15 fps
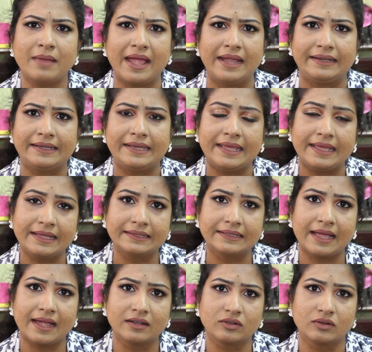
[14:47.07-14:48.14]
I take
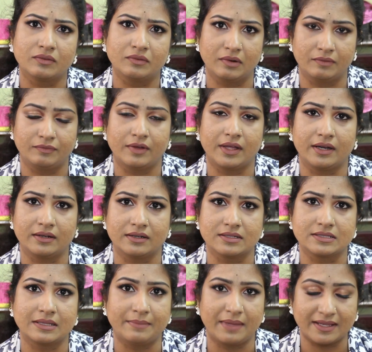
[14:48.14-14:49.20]
that for
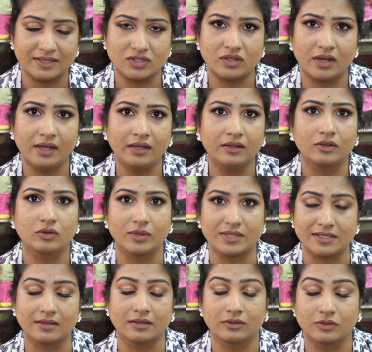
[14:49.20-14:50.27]
some extent to
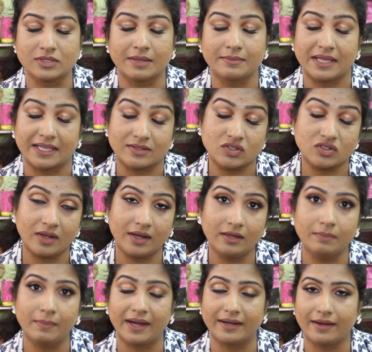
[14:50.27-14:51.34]
to some
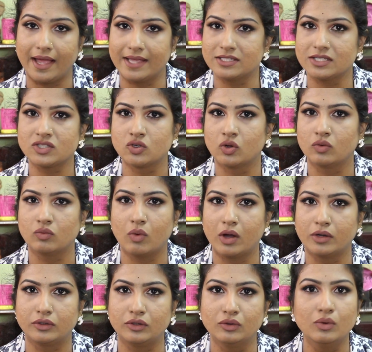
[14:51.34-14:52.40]
extent, but I just don't
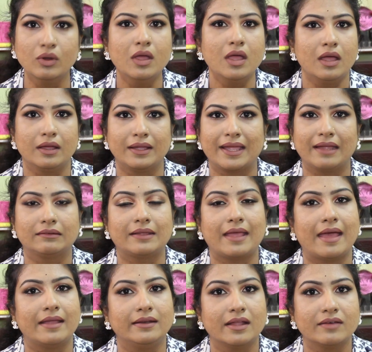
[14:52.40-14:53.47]
want to get
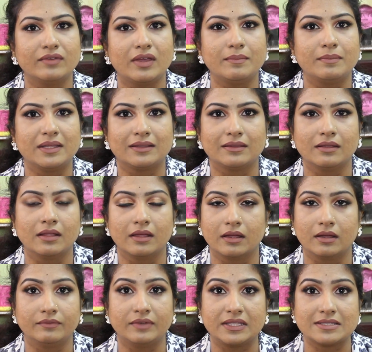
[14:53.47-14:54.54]
carried away with
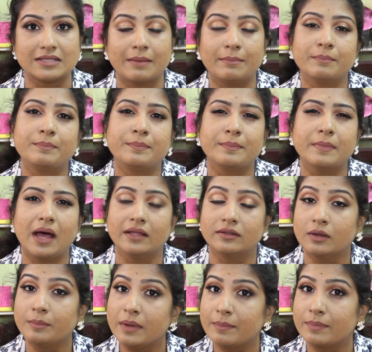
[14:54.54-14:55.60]
uh, with some
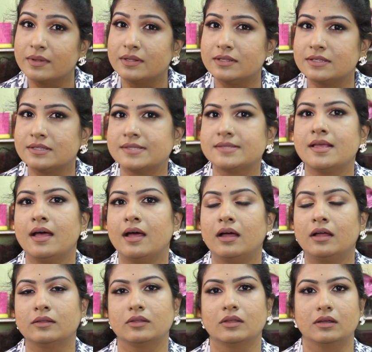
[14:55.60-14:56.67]
other people's
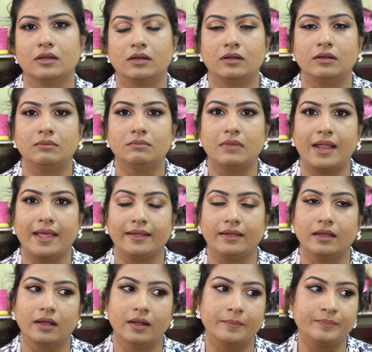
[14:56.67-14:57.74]
uh, uh,
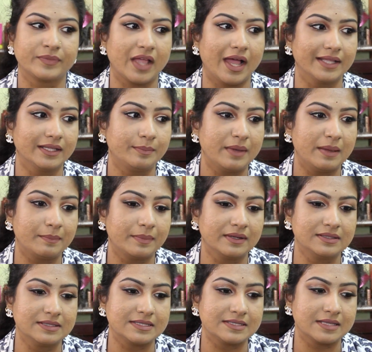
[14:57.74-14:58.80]
like um, other
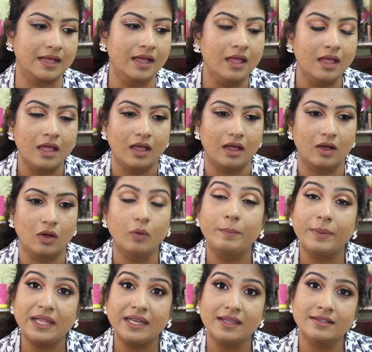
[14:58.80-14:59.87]
people's uh,
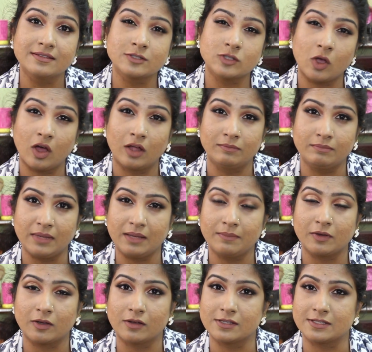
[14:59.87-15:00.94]
opinions on me,
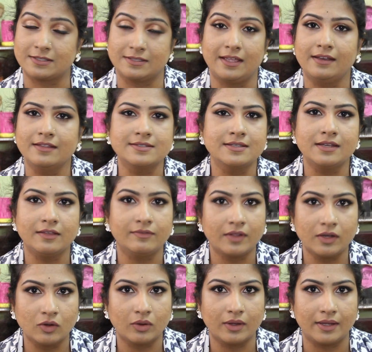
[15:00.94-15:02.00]
because they doesn't even know